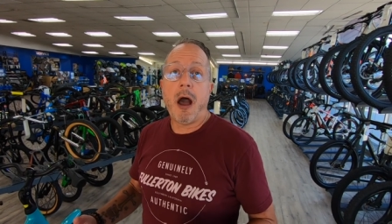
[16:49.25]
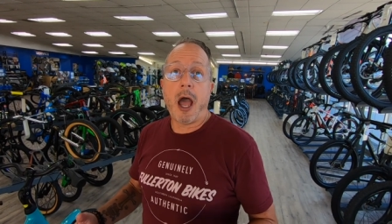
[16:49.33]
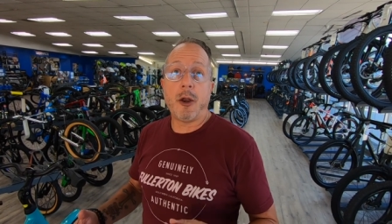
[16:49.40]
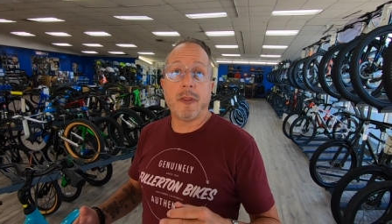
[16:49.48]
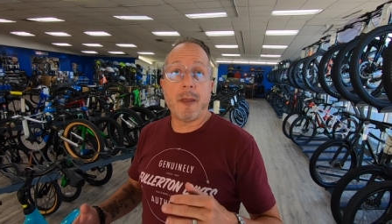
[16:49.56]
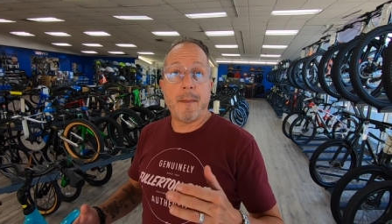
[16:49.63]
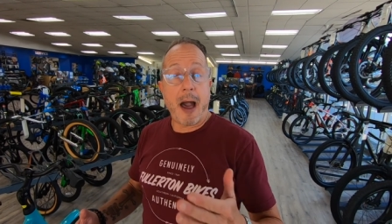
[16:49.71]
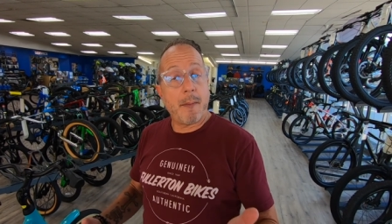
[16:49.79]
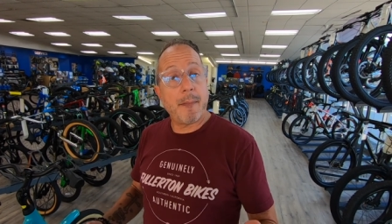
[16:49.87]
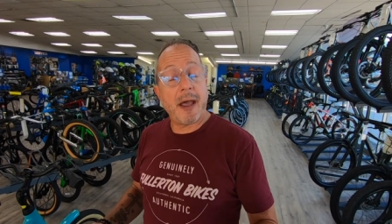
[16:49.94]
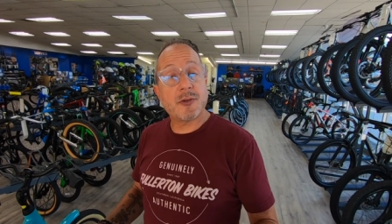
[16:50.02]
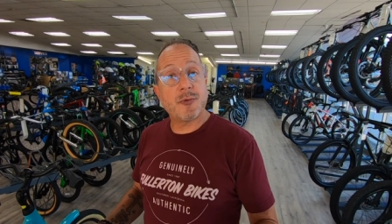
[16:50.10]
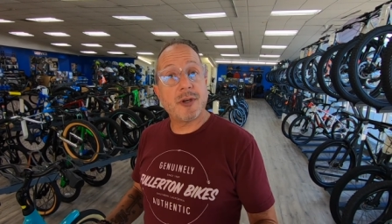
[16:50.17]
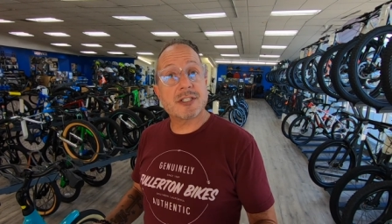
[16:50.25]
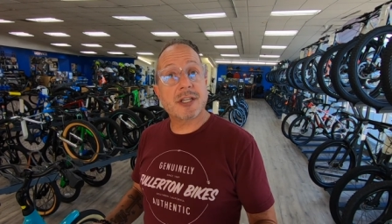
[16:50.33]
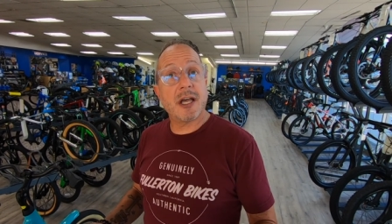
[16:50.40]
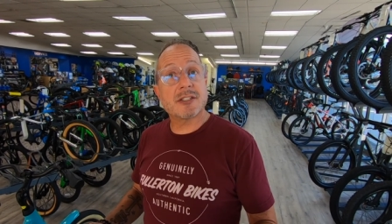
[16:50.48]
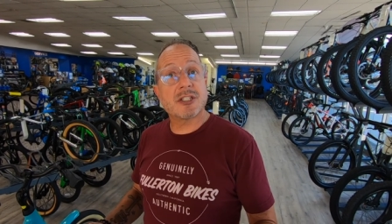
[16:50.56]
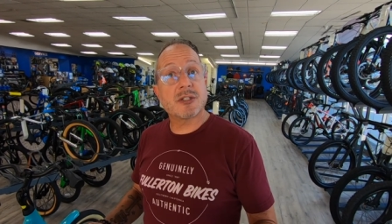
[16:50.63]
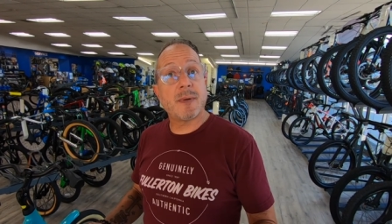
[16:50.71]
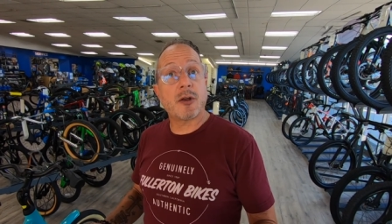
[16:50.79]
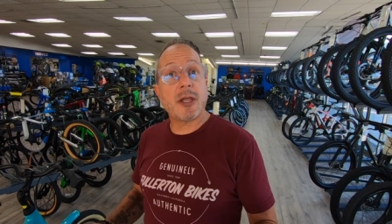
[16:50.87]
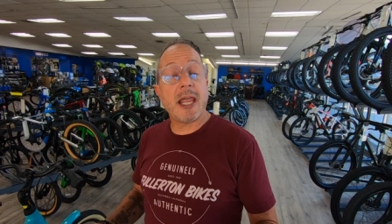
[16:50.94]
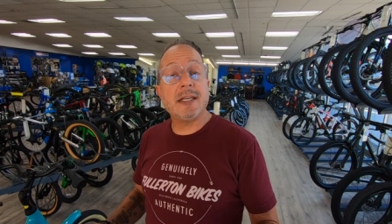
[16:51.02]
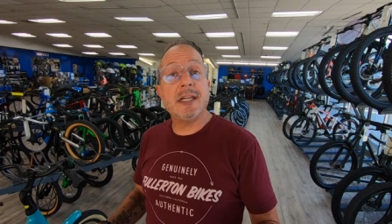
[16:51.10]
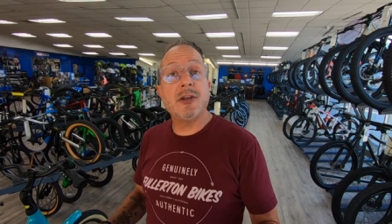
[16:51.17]
I know on the mountain bikes we discussed, it's about
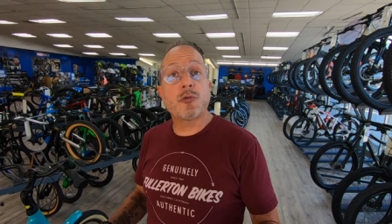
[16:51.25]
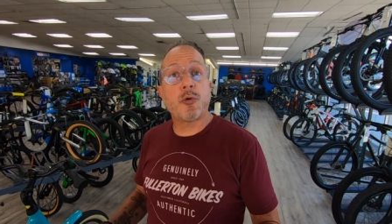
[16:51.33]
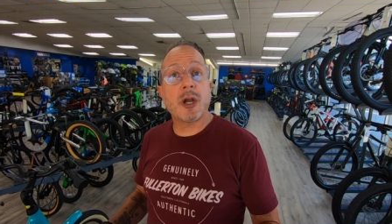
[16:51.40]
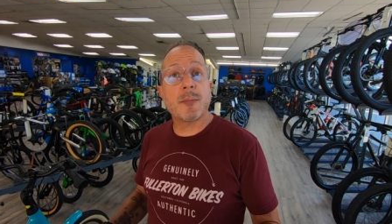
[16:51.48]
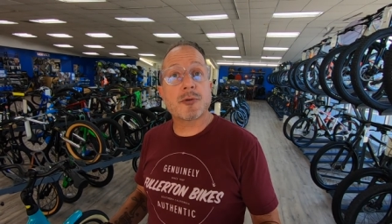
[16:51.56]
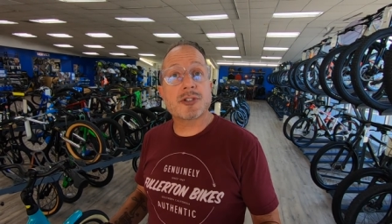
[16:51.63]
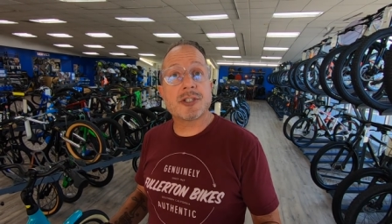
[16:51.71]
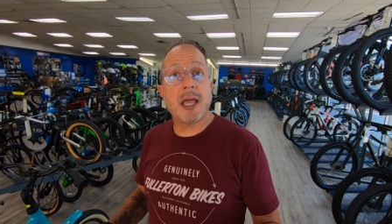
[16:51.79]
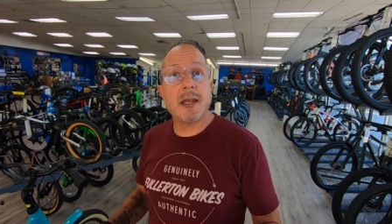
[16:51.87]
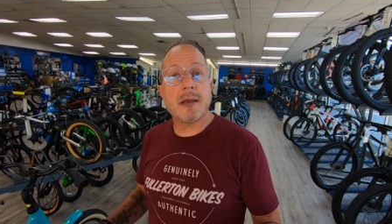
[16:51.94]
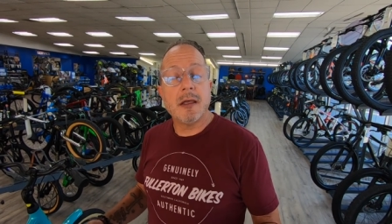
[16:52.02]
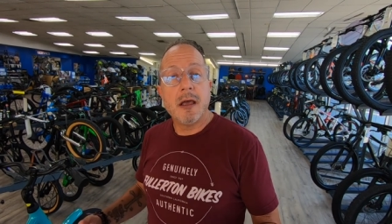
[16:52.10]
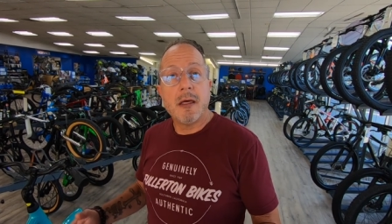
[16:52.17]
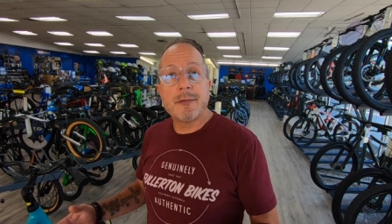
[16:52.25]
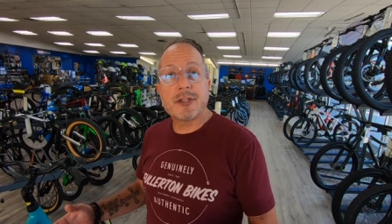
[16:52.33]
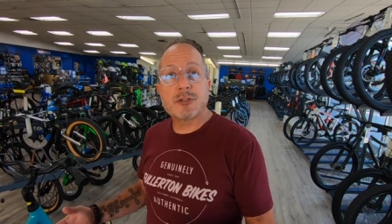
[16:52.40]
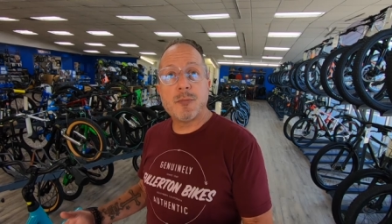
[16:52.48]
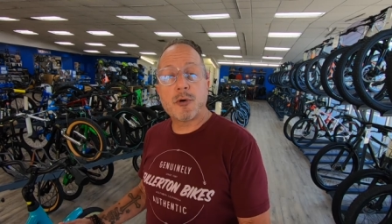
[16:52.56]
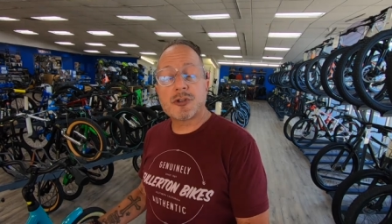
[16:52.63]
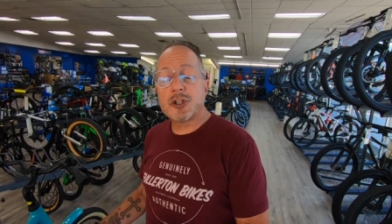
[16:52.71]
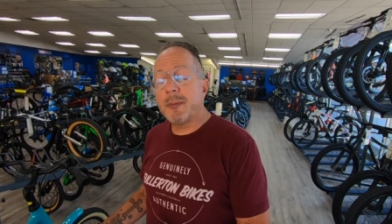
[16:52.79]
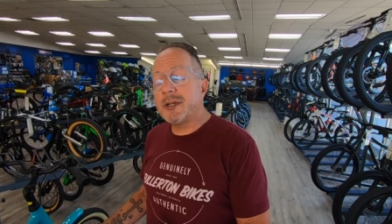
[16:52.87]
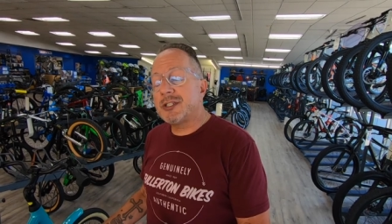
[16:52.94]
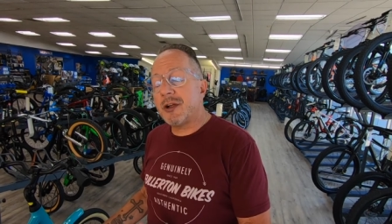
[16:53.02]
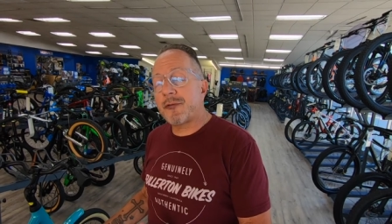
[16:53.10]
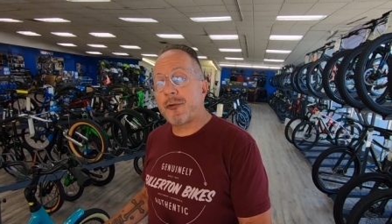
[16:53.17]
18 to 20%. This motor is a little
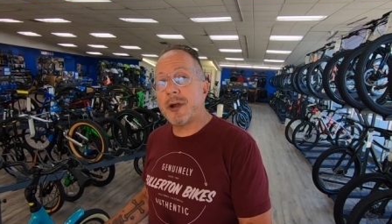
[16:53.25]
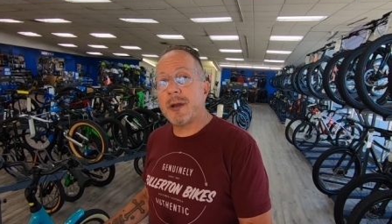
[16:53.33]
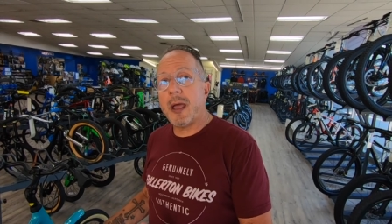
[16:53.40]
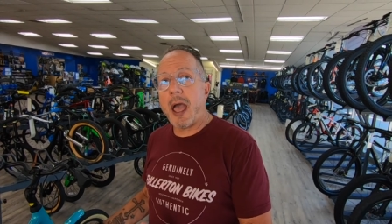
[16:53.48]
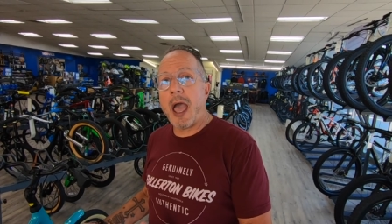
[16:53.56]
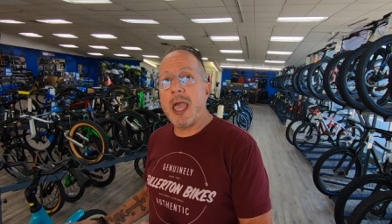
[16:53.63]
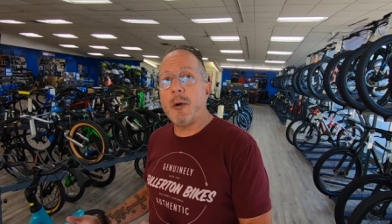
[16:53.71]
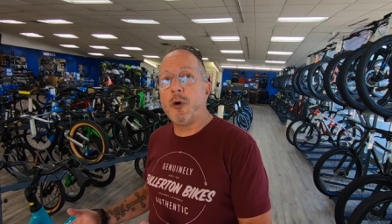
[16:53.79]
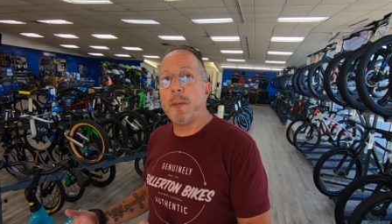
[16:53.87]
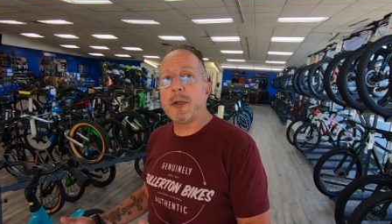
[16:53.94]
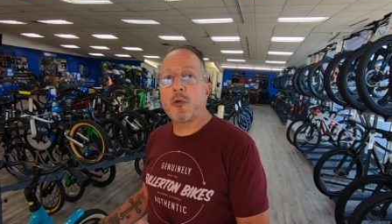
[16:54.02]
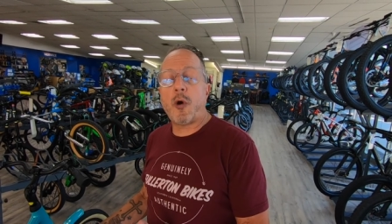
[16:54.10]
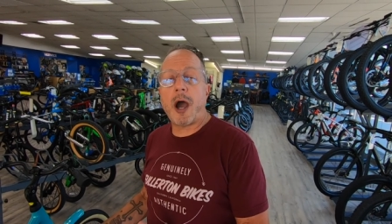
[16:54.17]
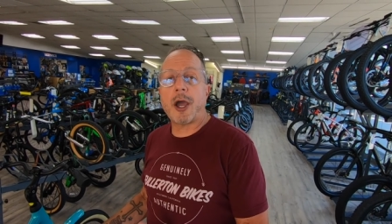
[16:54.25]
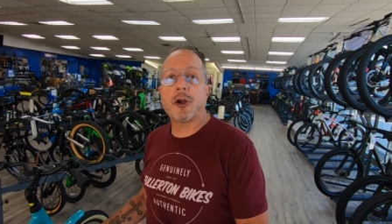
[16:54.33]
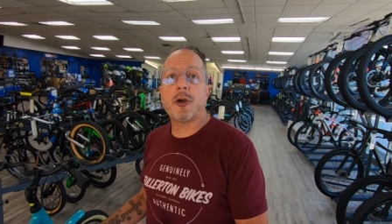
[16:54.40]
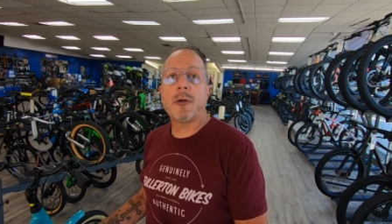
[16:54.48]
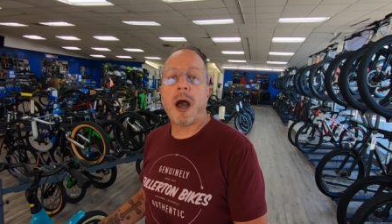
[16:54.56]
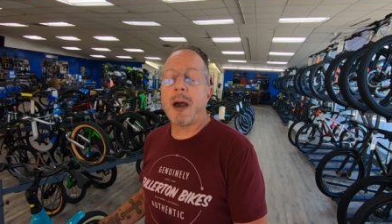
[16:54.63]
bit different. It will be quieter.